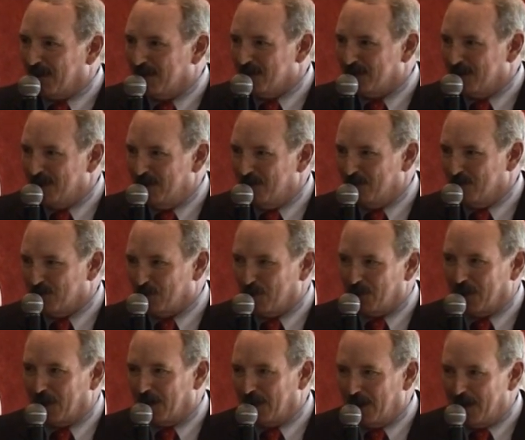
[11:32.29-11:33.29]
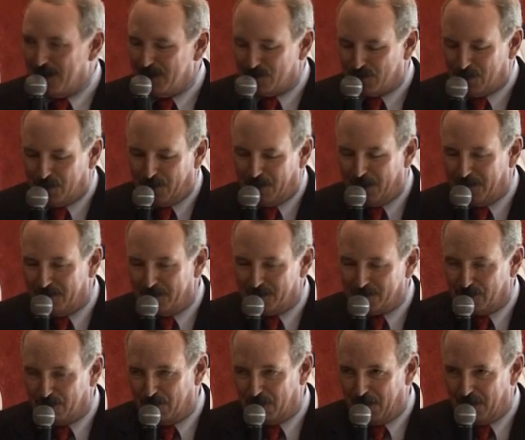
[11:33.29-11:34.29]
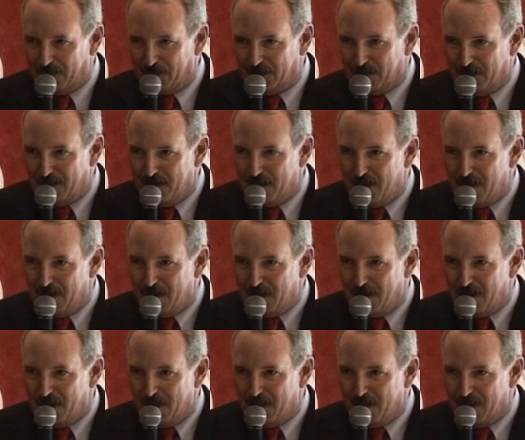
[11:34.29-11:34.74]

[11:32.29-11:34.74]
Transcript: because he was working last year on this event.